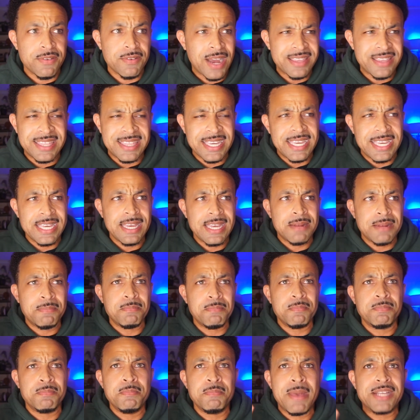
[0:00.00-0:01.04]
I think he had
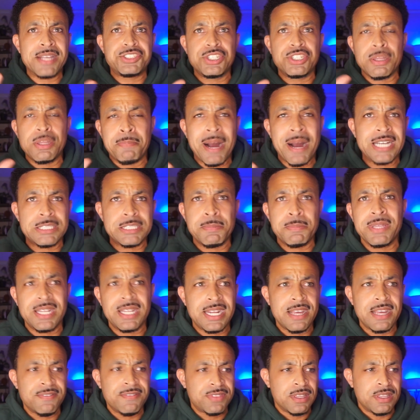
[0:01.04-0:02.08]
mentioned the
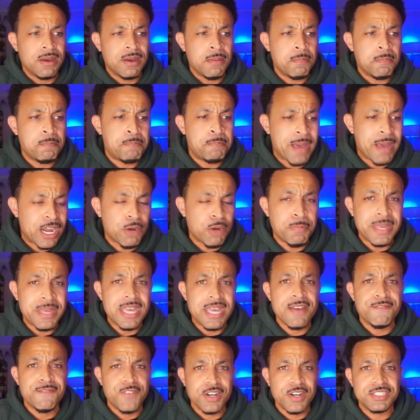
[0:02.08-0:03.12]
possibility of the
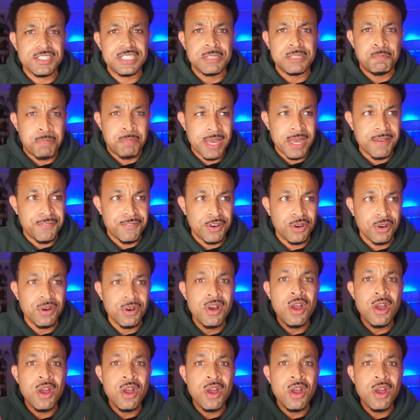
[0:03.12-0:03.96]
Beterbiev versus Bivol